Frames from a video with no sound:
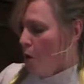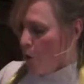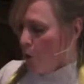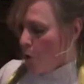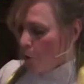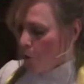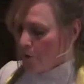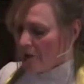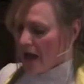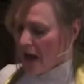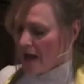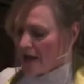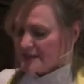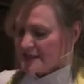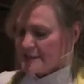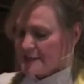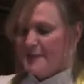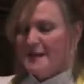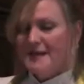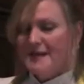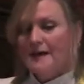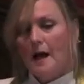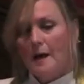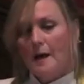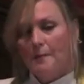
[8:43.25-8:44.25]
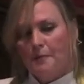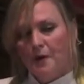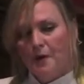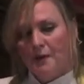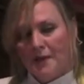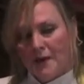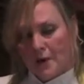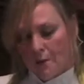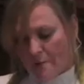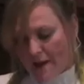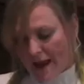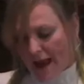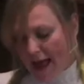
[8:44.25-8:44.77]
or not speak up on
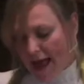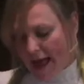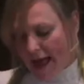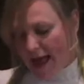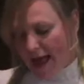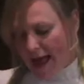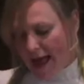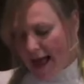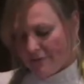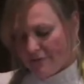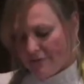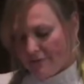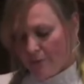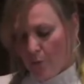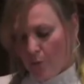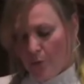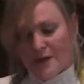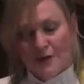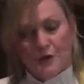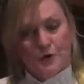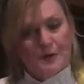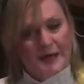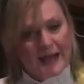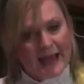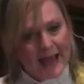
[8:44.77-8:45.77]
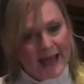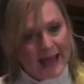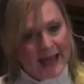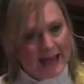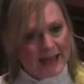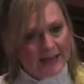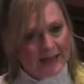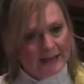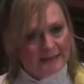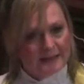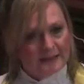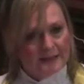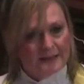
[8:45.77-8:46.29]
their behalf when you
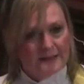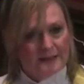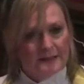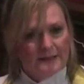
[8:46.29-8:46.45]
can,